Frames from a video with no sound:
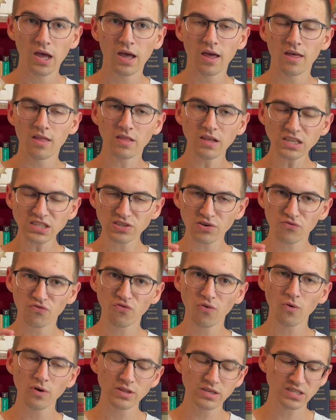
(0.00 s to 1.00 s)
This
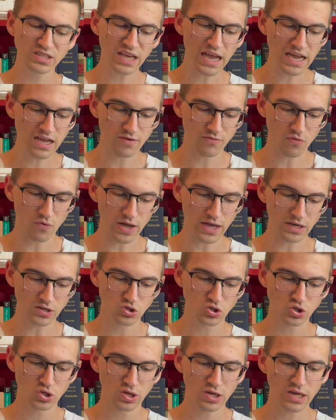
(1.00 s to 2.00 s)
for the sake of
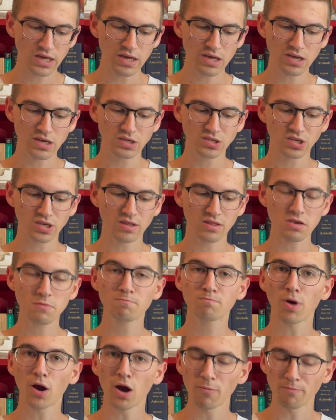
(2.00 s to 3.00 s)
which is the
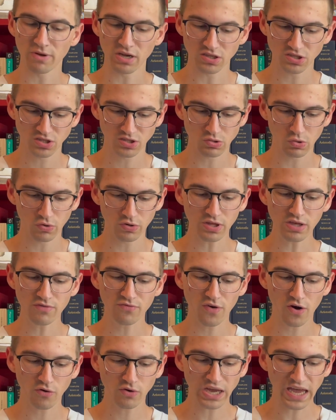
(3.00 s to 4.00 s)
purpose or the
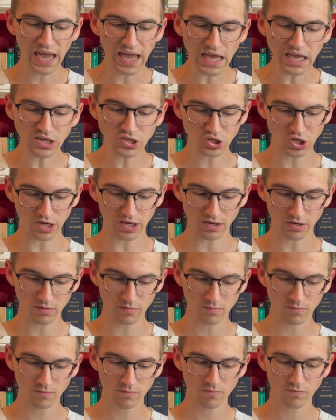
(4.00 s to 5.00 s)
vocation
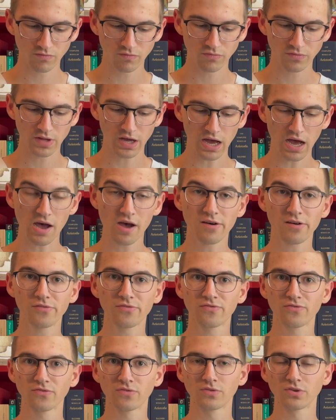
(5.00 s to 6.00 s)

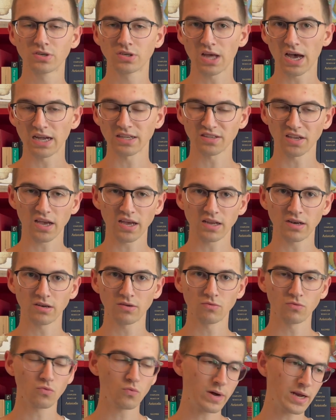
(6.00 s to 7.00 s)
of Dasein
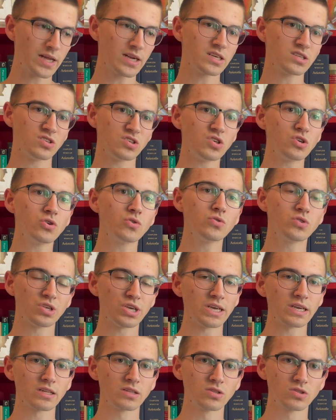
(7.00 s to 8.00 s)
when it is
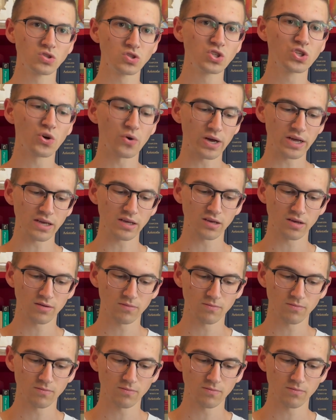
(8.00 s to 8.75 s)
using Zeug.